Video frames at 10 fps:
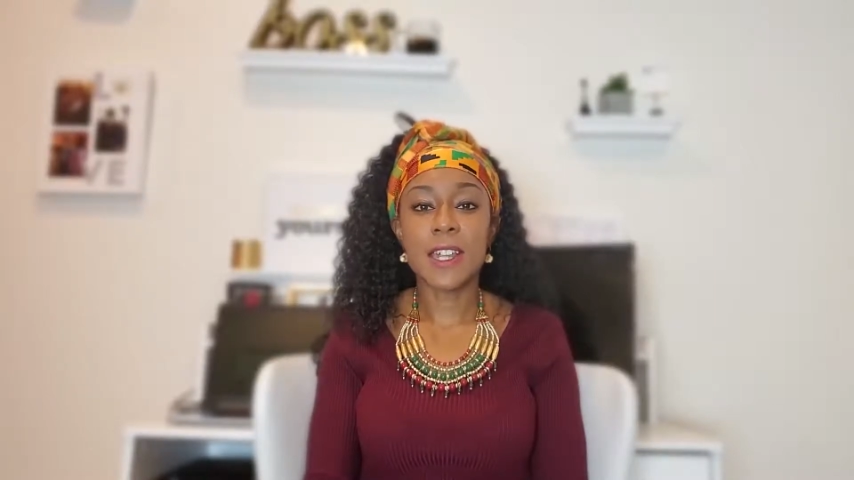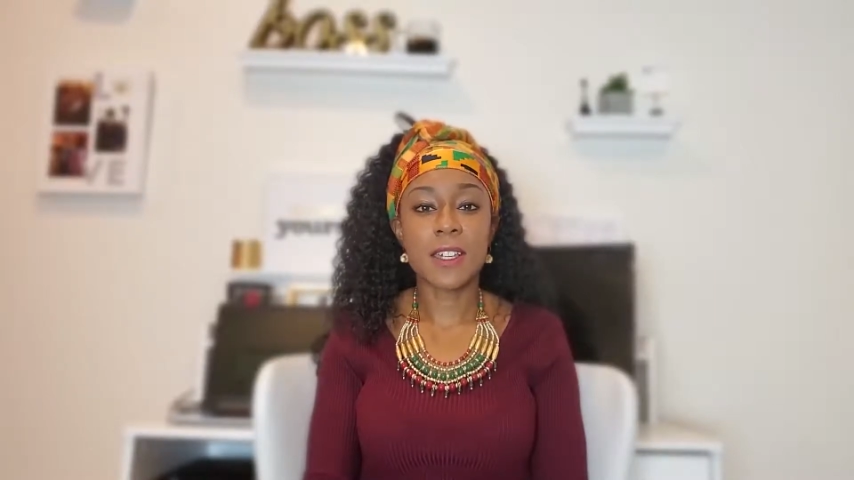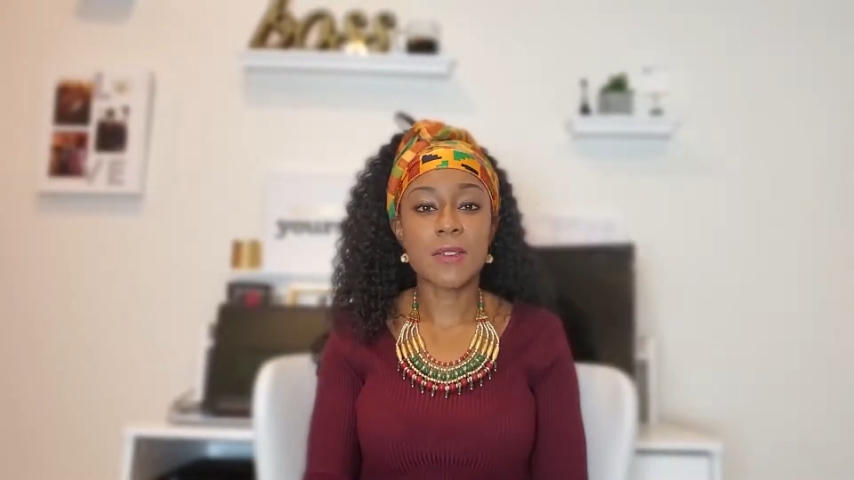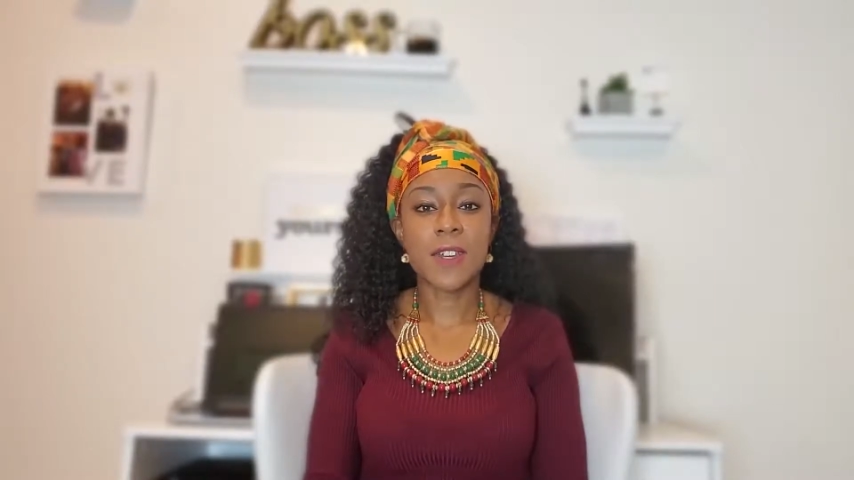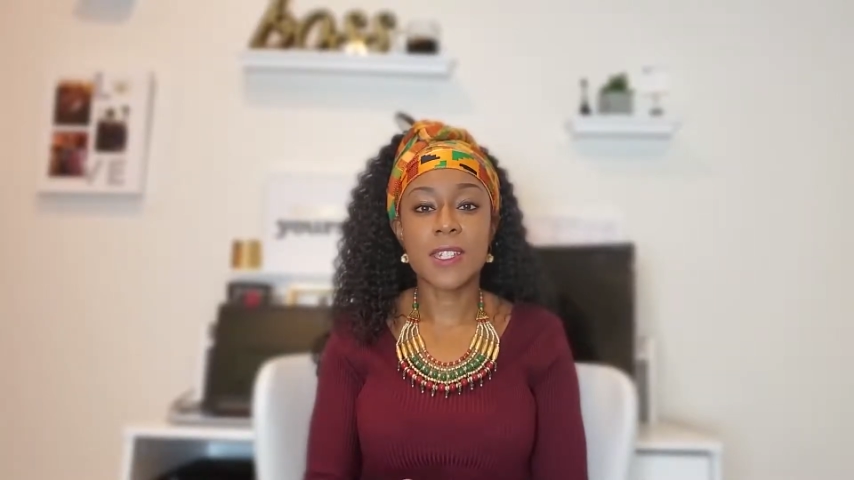
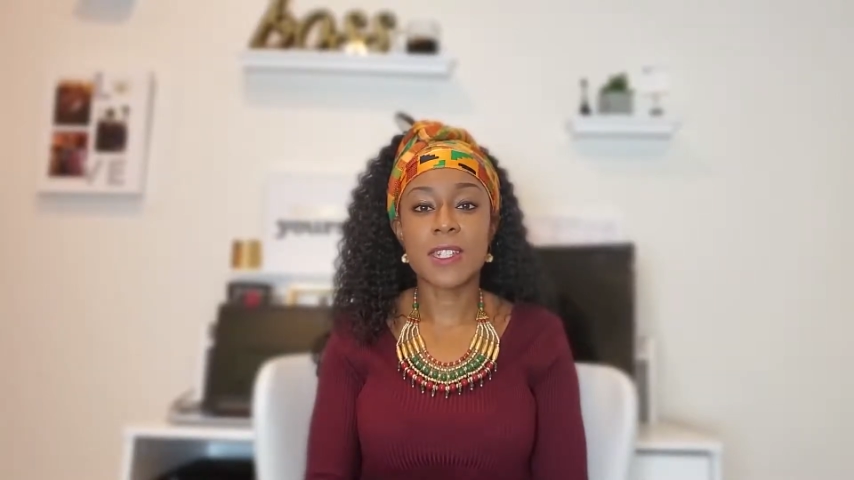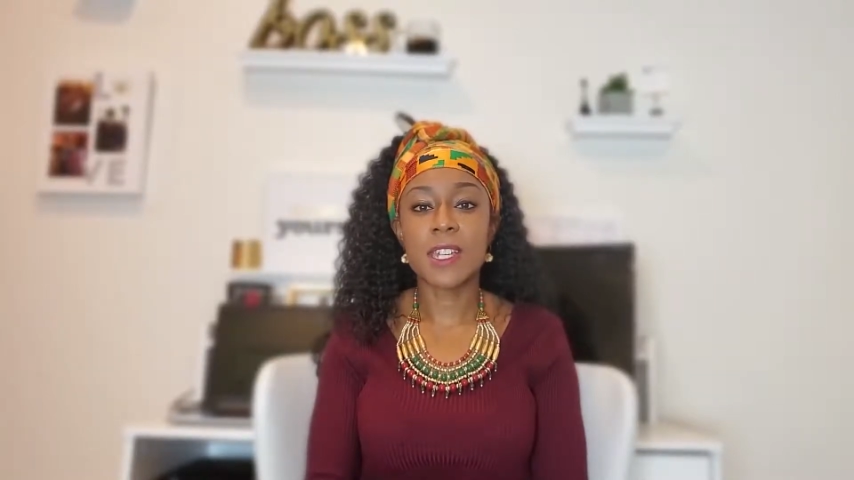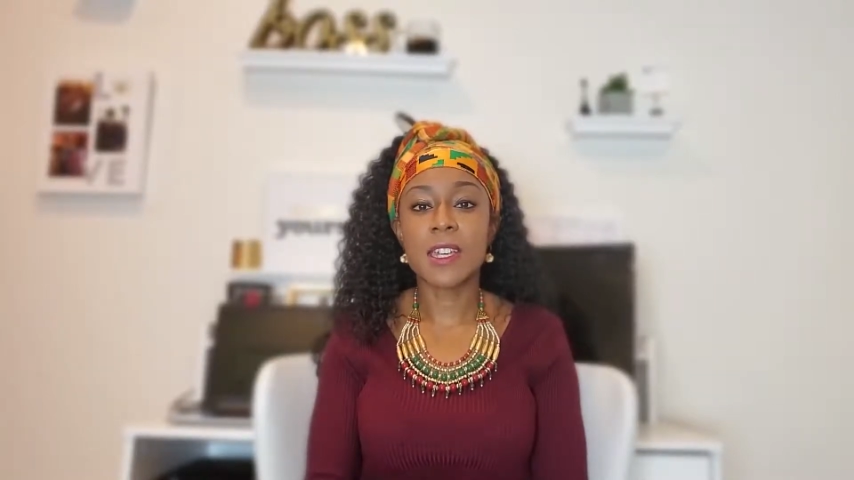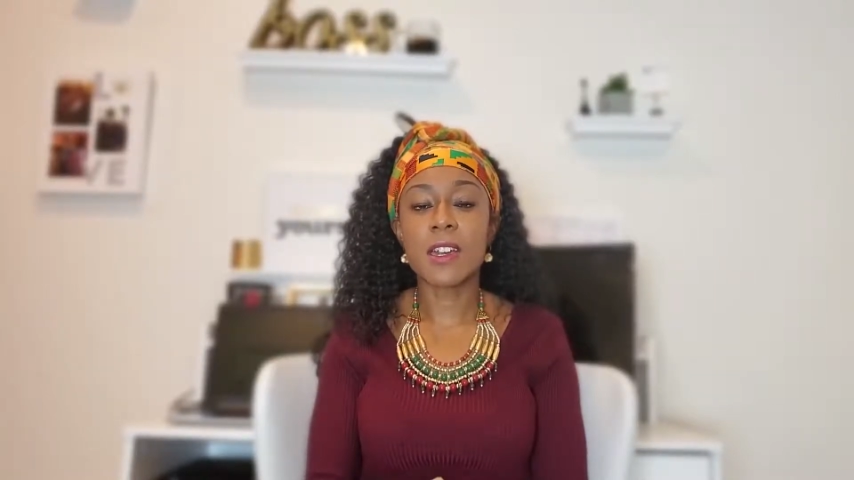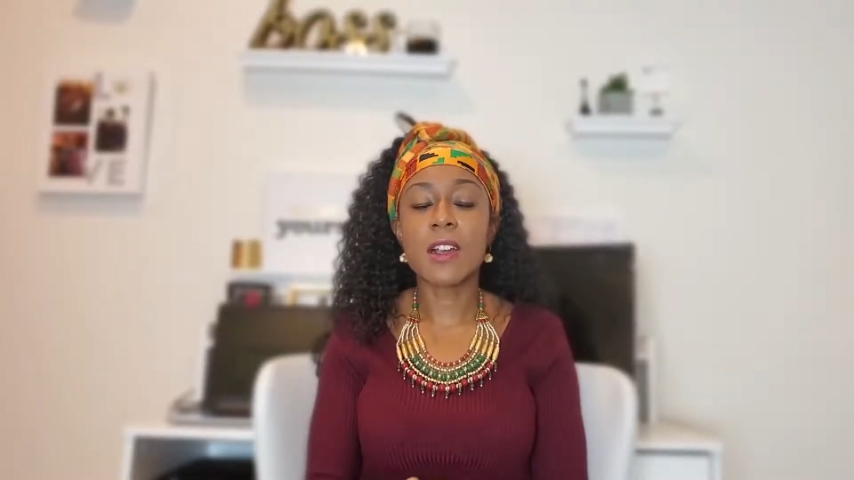like
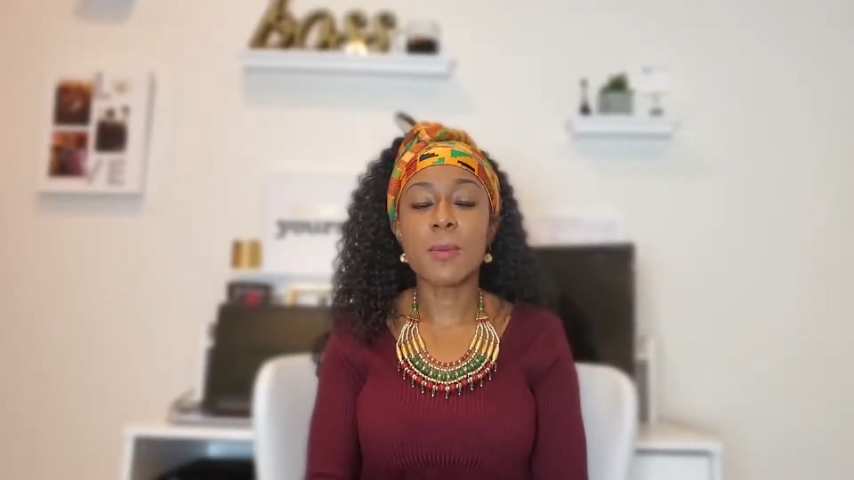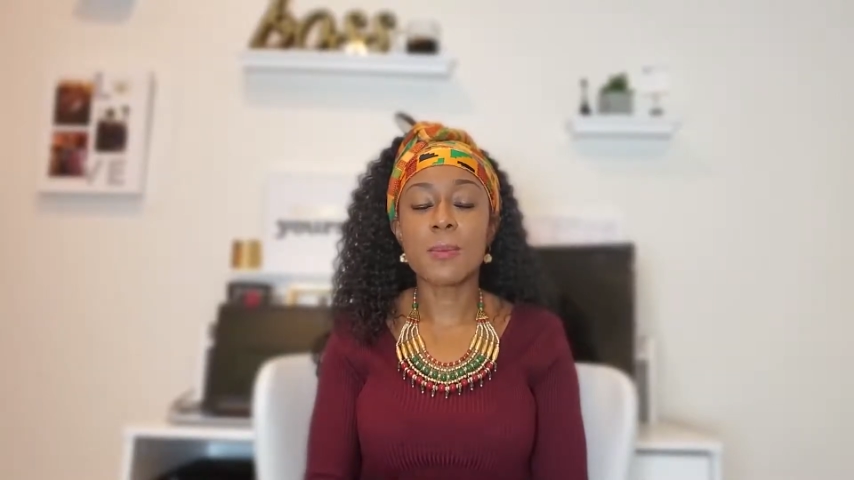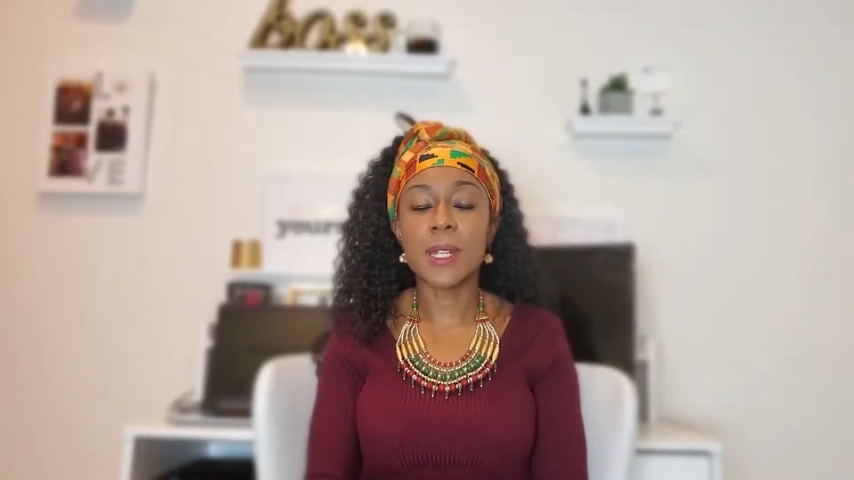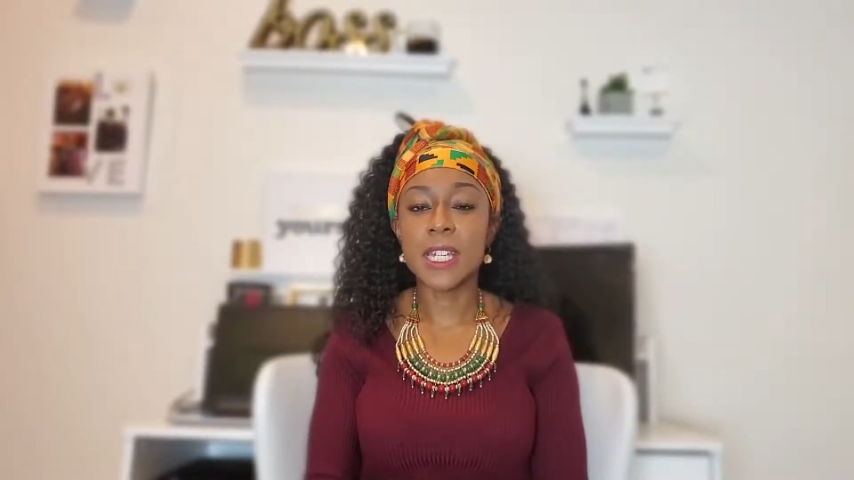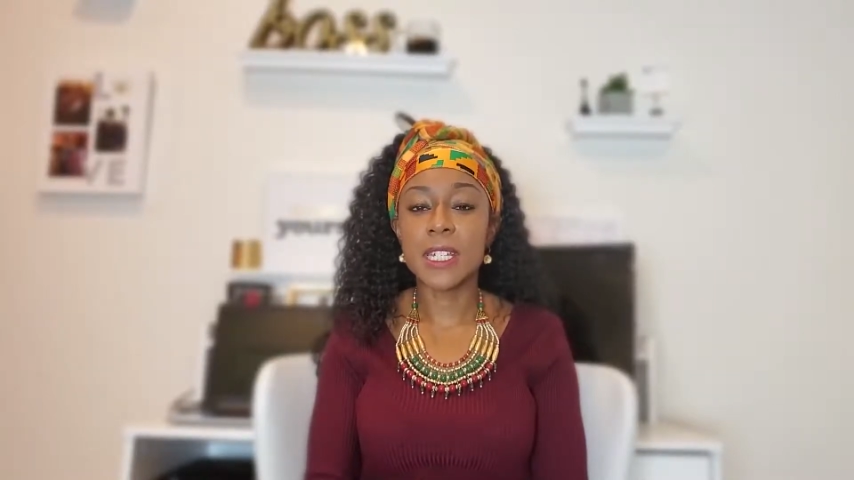investing in
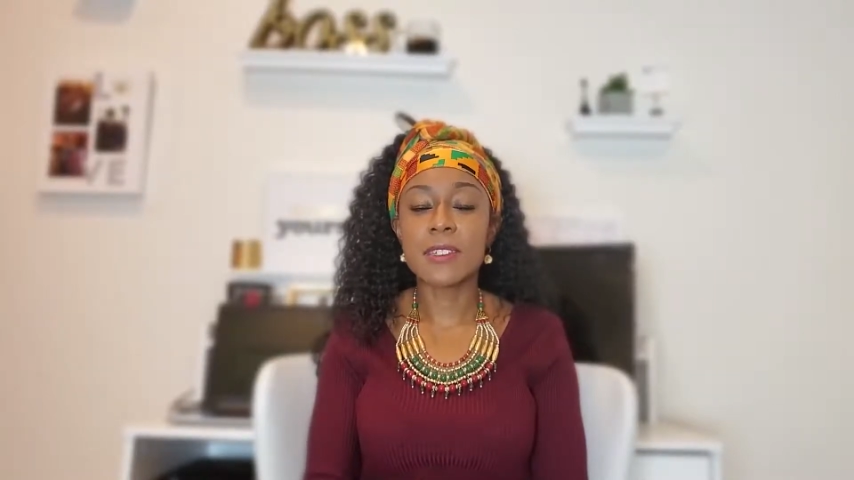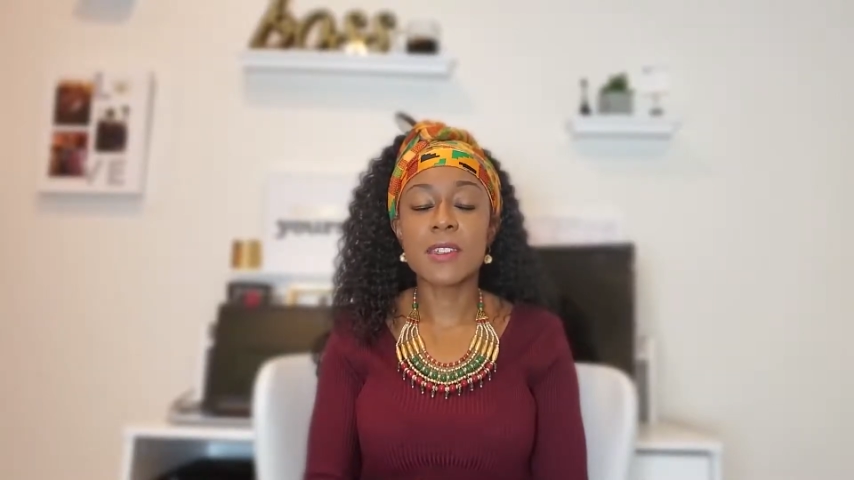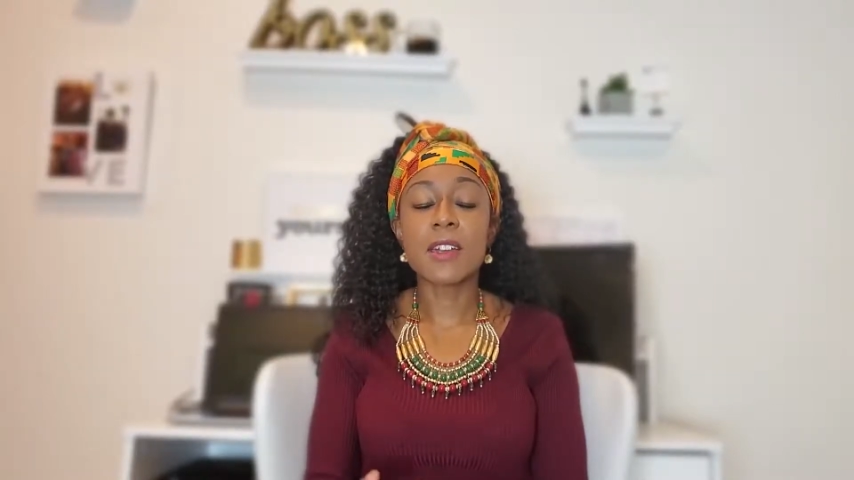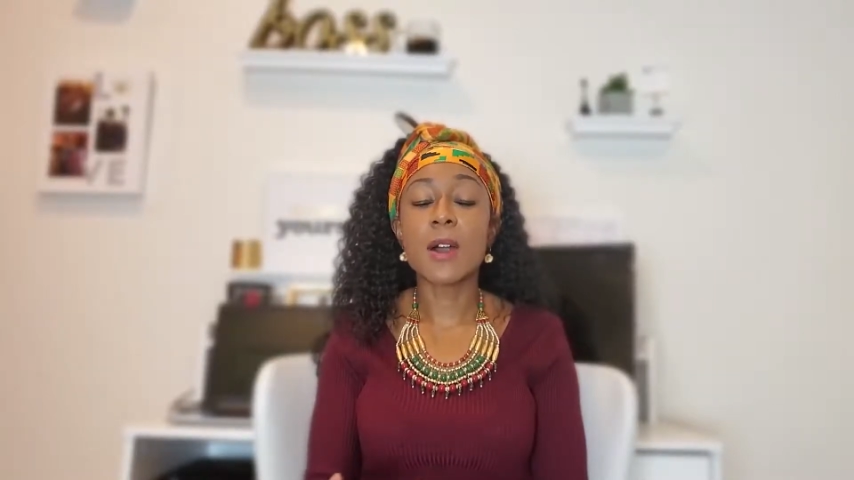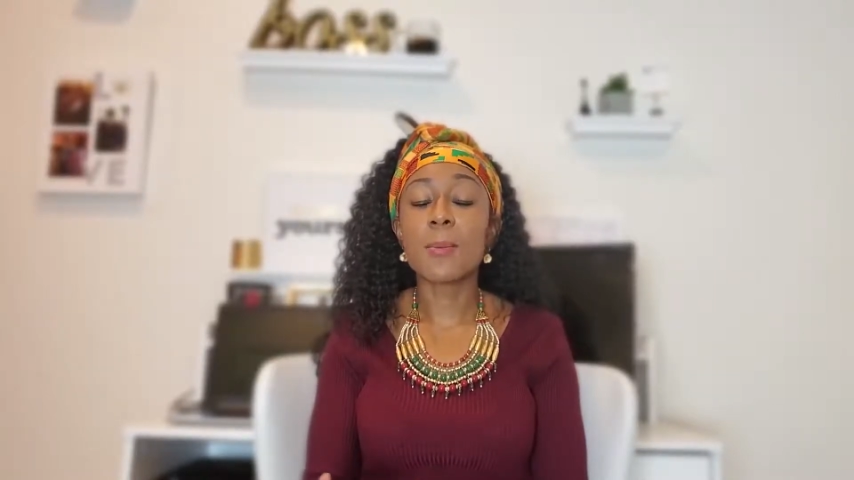
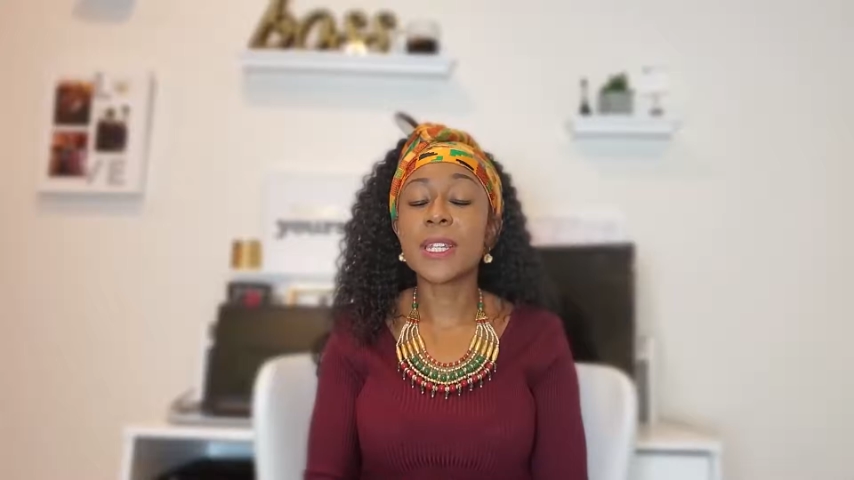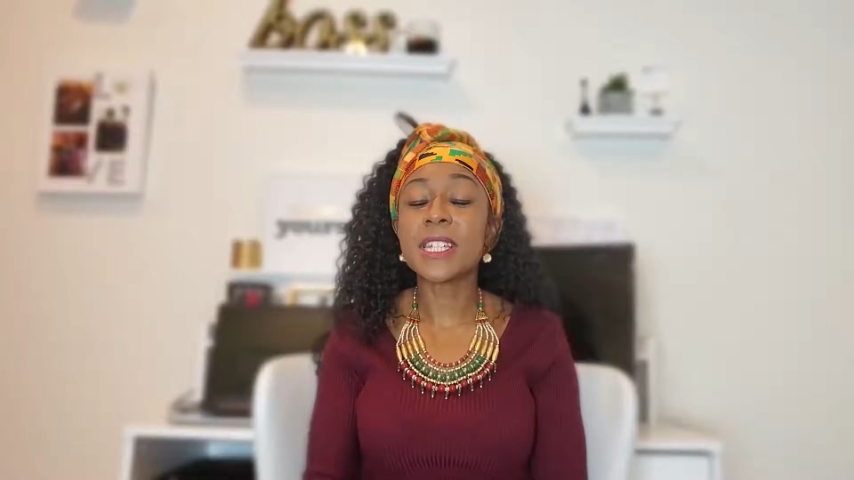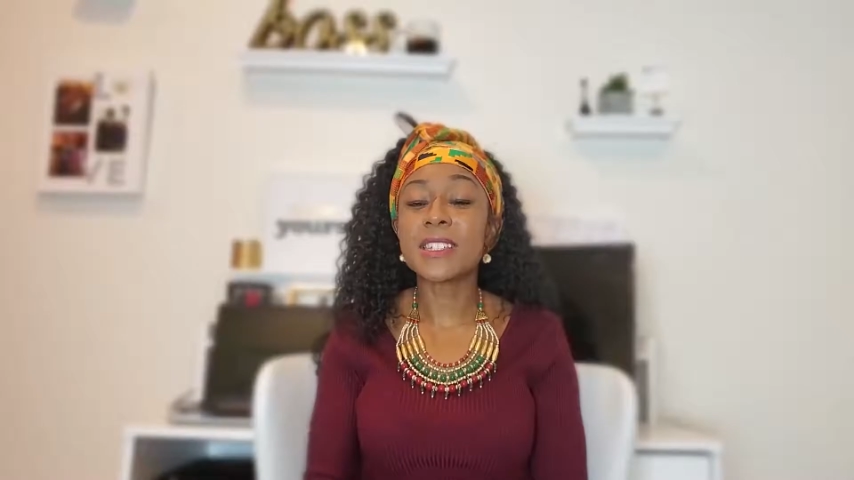company